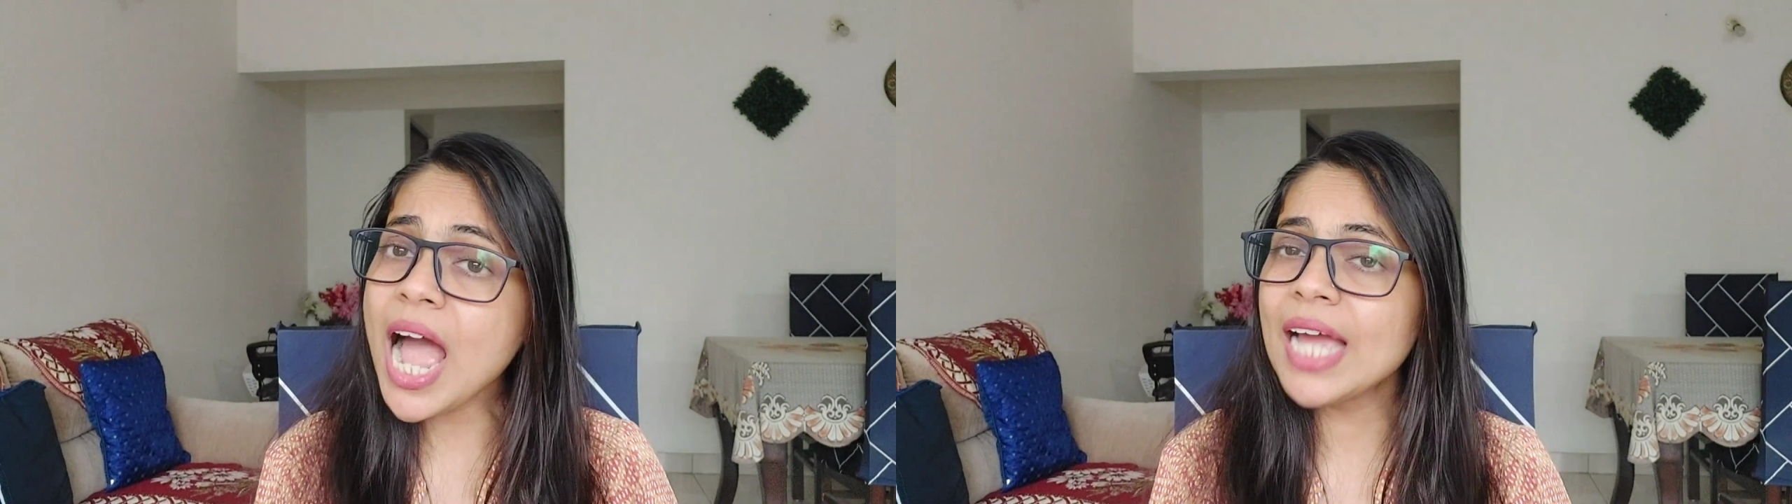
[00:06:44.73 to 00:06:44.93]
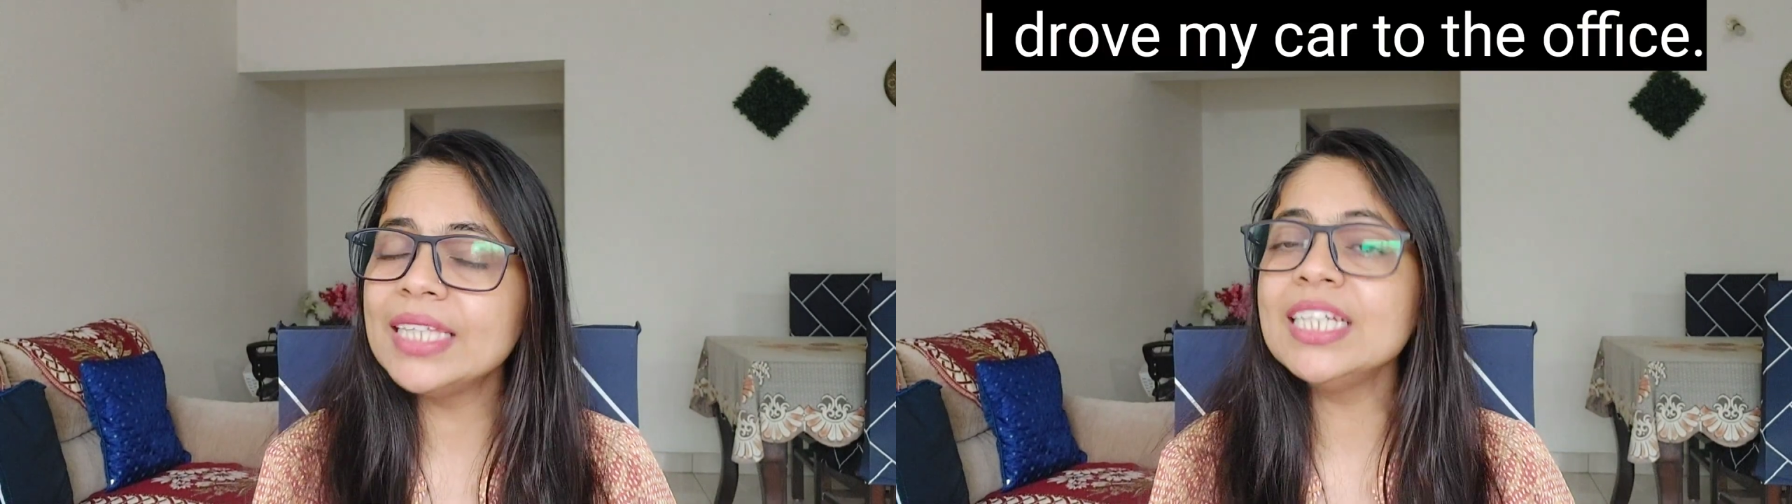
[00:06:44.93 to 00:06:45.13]

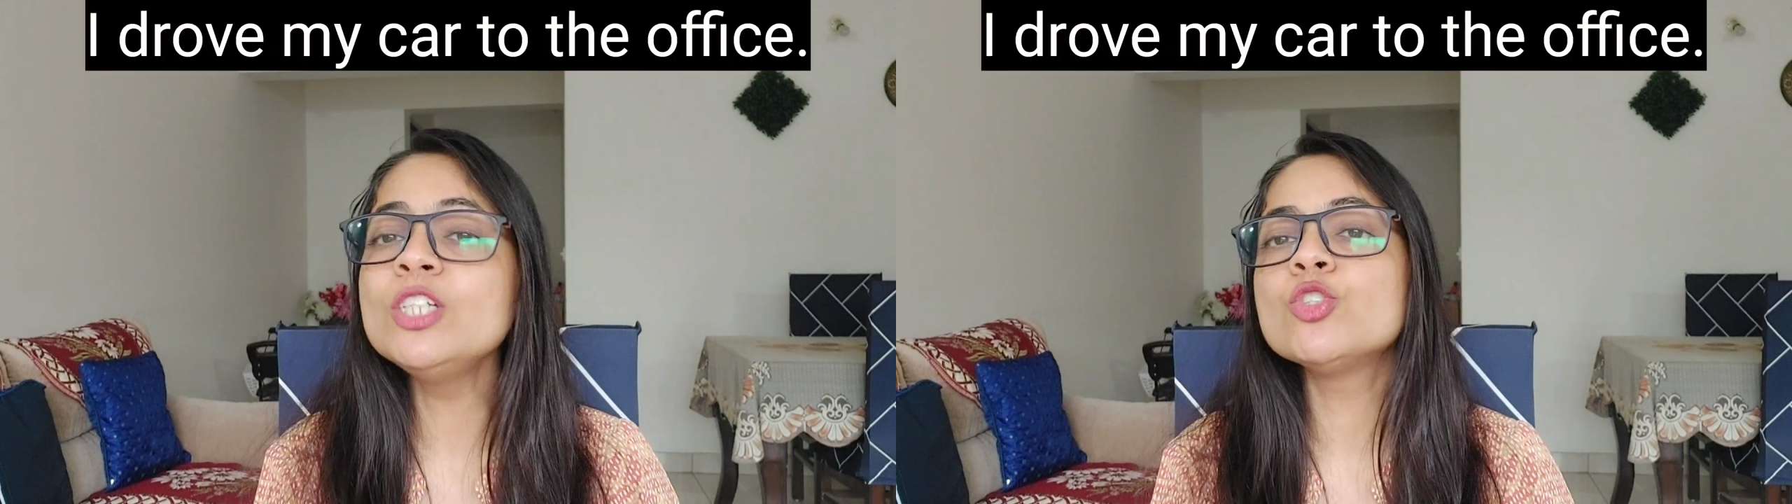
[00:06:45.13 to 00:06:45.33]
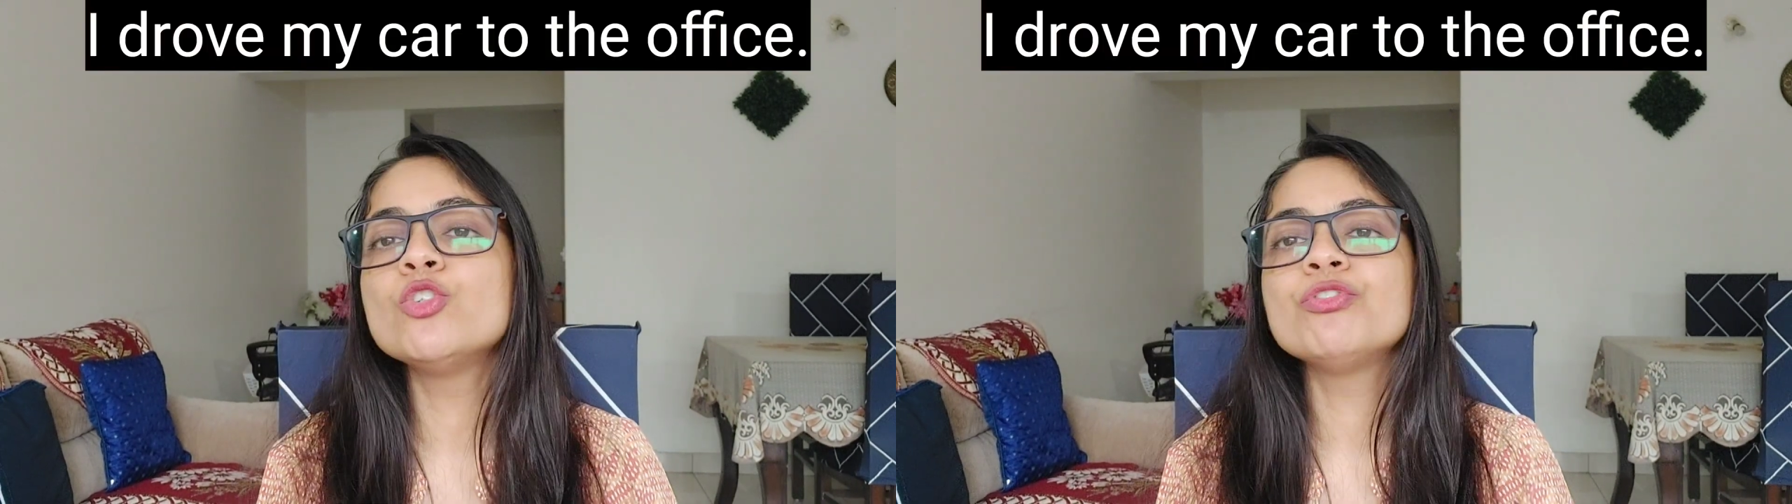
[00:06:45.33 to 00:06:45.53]
I
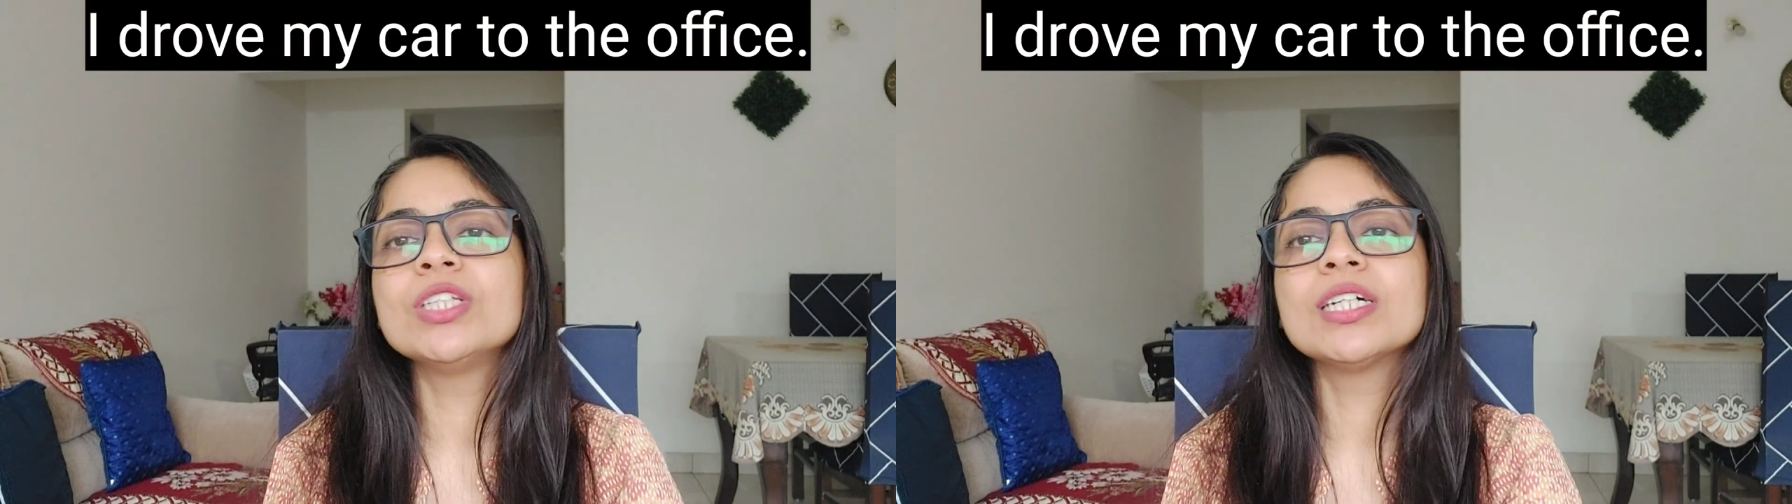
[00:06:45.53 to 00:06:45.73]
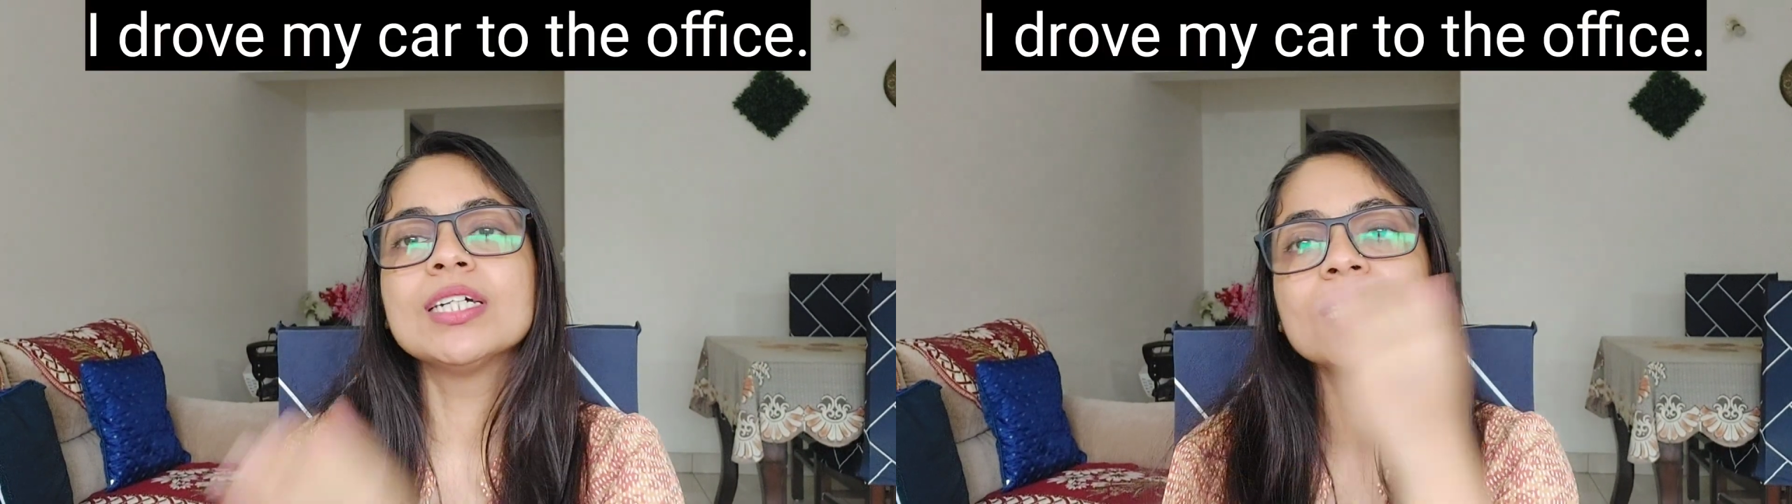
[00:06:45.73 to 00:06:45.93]
then
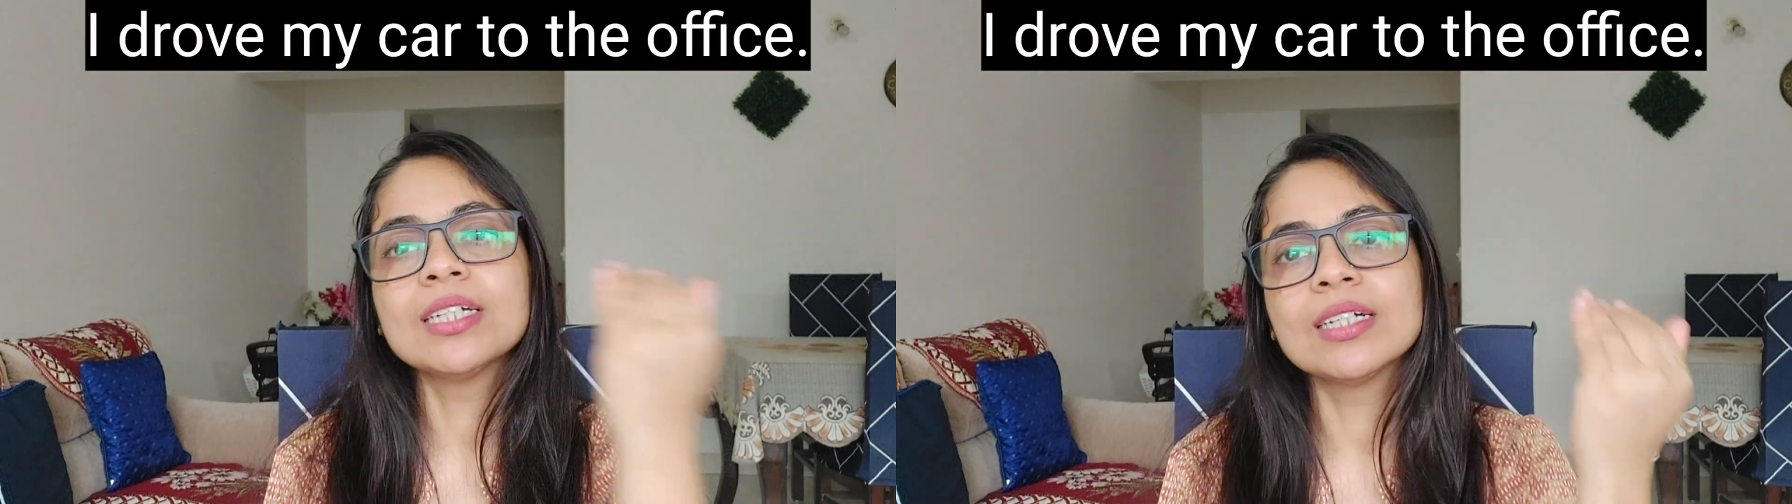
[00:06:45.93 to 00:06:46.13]
drove the